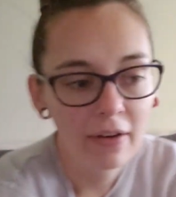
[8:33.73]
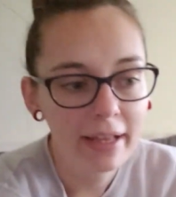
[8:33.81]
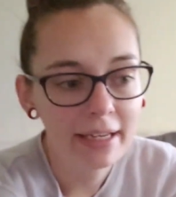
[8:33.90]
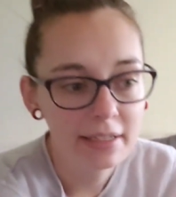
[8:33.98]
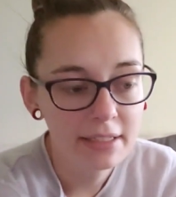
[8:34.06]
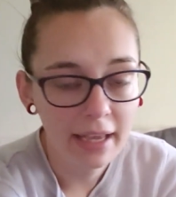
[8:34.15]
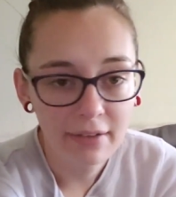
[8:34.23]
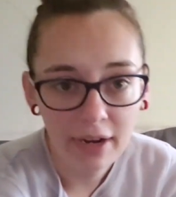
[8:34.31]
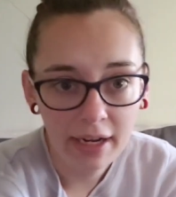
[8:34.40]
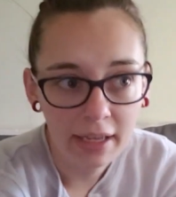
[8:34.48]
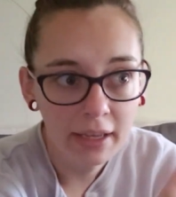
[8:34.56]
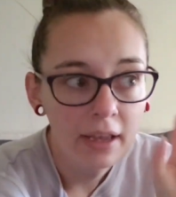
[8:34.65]
I need to get
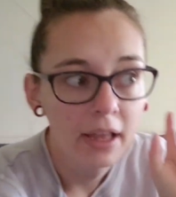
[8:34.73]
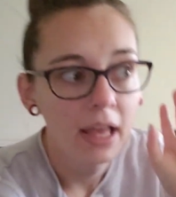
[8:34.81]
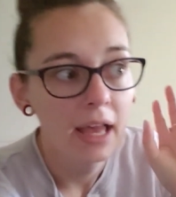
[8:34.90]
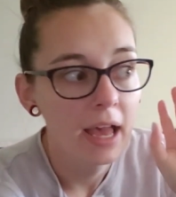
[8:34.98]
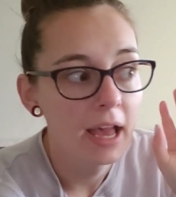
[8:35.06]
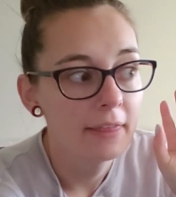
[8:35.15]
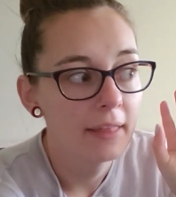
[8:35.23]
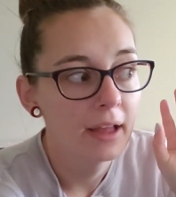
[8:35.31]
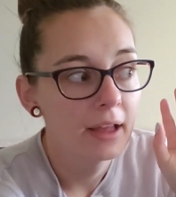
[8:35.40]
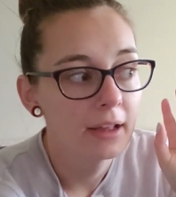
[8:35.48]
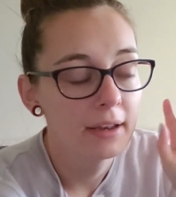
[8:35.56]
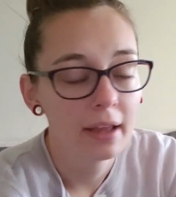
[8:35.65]
ready and
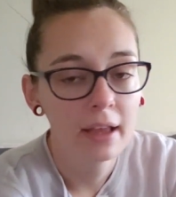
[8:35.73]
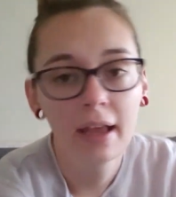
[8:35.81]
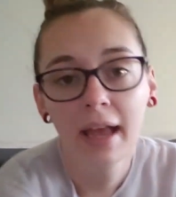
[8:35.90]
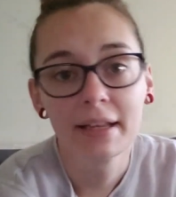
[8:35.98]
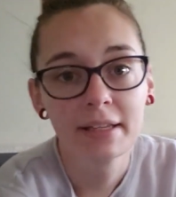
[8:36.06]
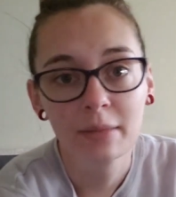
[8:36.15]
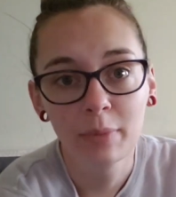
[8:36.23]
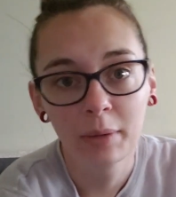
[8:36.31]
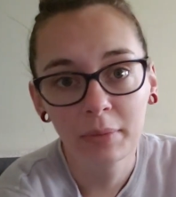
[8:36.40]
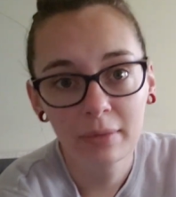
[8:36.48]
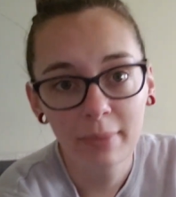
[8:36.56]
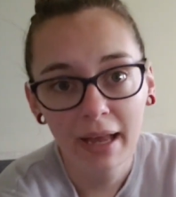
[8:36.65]
then head to the
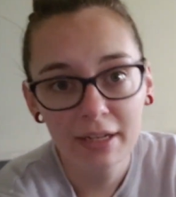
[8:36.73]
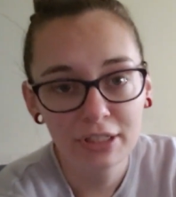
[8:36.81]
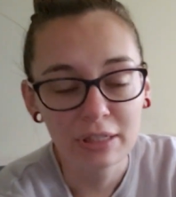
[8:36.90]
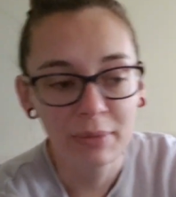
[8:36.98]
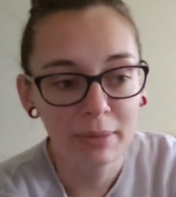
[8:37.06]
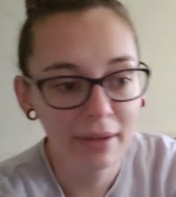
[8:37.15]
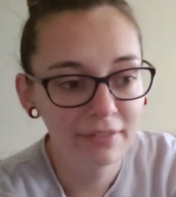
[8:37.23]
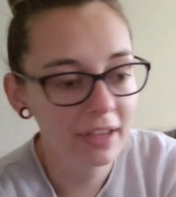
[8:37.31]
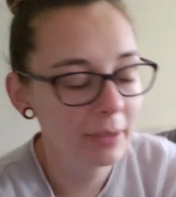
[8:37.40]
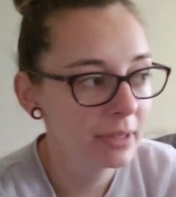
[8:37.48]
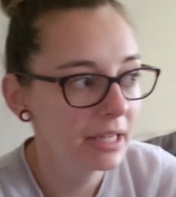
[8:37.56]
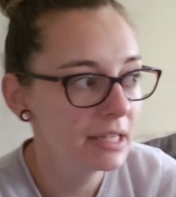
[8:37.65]
pumpkin patch to meet my
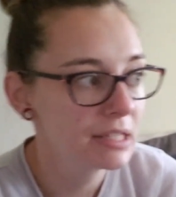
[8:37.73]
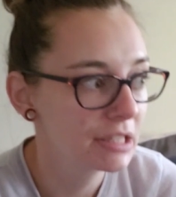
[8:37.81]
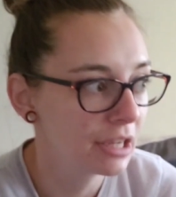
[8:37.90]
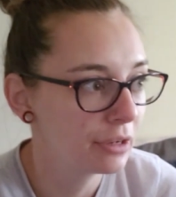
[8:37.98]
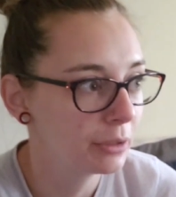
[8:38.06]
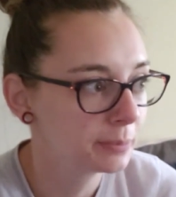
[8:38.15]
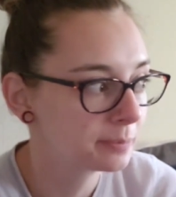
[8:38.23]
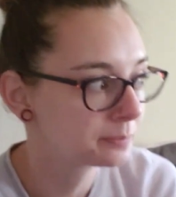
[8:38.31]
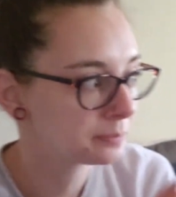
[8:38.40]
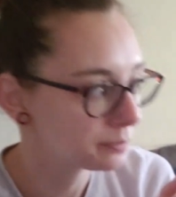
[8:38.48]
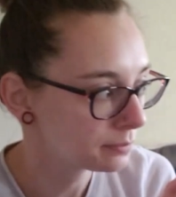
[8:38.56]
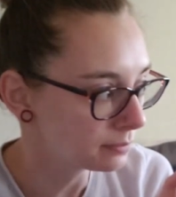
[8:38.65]
family. So
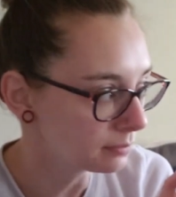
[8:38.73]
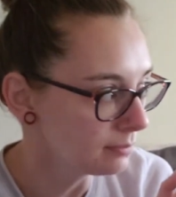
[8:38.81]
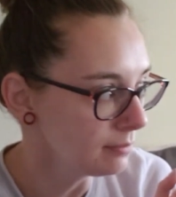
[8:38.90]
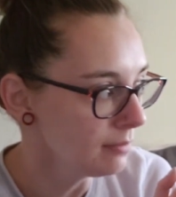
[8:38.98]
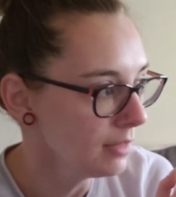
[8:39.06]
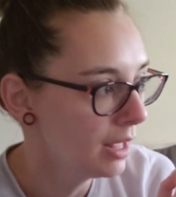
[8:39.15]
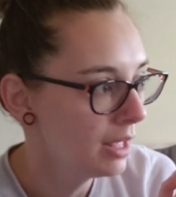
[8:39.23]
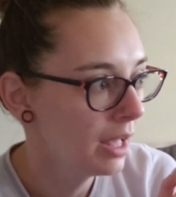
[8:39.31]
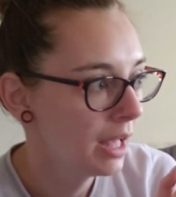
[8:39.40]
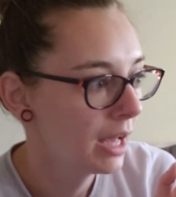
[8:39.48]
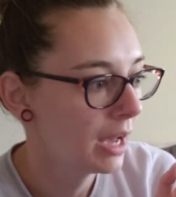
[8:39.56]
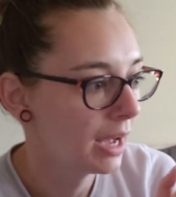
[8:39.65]

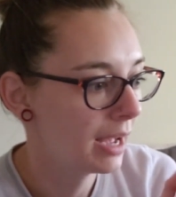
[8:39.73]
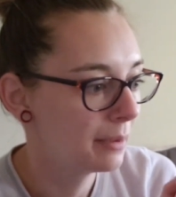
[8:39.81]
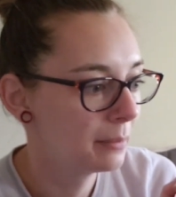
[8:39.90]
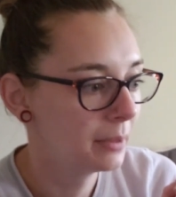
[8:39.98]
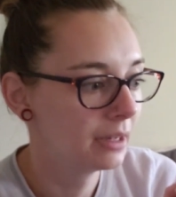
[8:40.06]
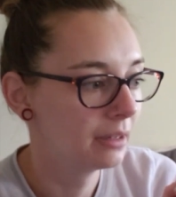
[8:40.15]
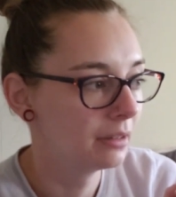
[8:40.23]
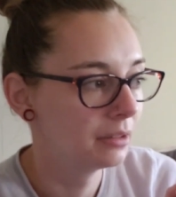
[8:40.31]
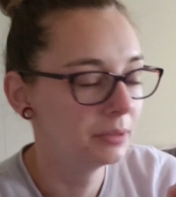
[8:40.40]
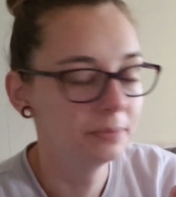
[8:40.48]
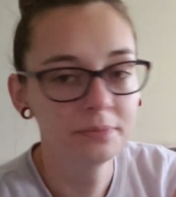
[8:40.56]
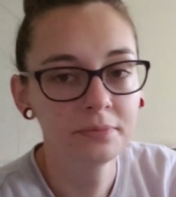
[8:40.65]
I
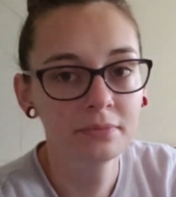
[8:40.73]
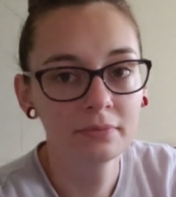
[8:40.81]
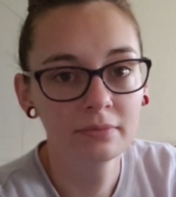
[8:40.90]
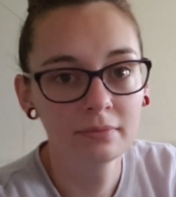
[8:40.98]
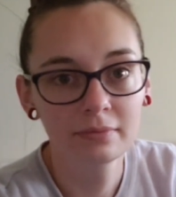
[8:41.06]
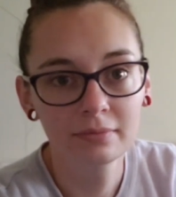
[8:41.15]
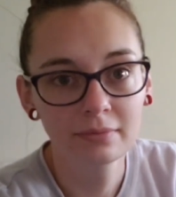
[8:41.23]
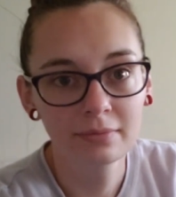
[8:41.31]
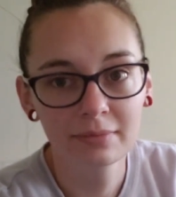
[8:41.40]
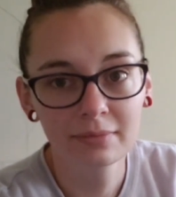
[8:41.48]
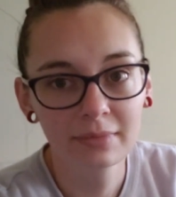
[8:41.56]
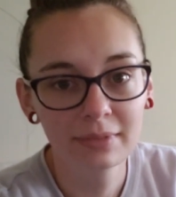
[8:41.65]
will
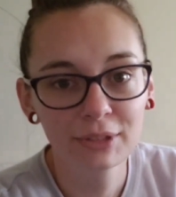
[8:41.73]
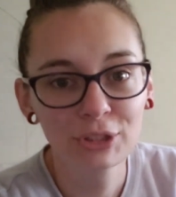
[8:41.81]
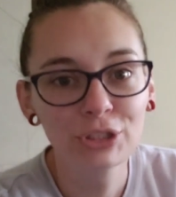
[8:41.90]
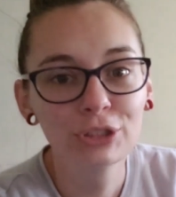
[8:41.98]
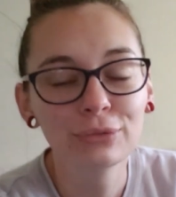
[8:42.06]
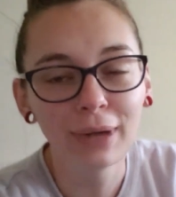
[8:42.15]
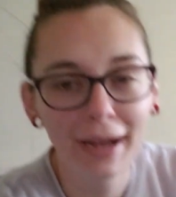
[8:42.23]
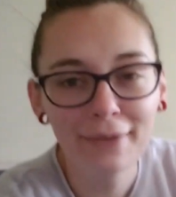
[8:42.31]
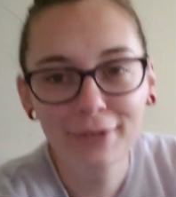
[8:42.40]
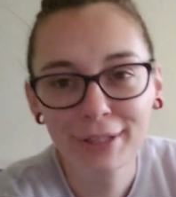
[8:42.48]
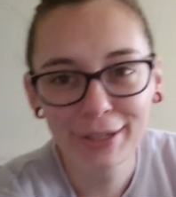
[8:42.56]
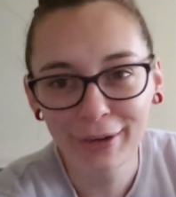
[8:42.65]
try
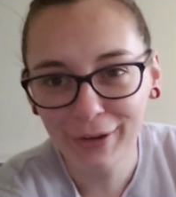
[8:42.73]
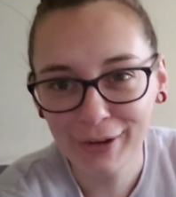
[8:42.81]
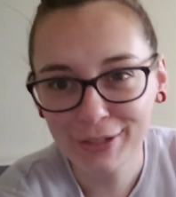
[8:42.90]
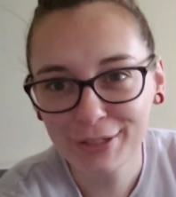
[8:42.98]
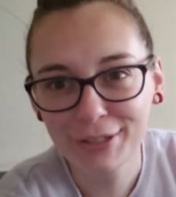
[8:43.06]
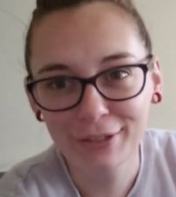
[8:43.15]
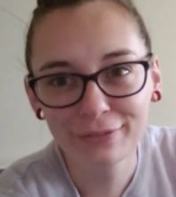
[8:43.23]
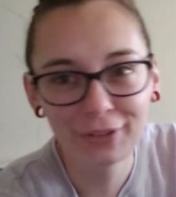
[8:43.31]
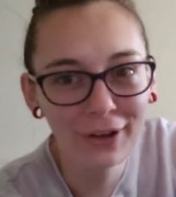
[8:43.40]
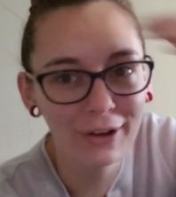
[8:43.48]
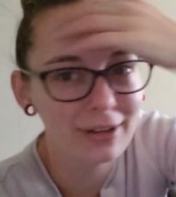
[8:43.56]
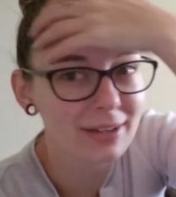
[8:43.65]
really hard to
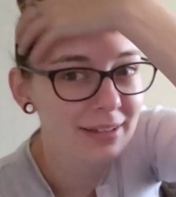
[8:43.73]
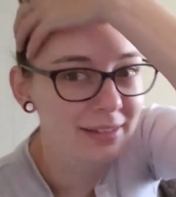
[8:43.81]
vlog.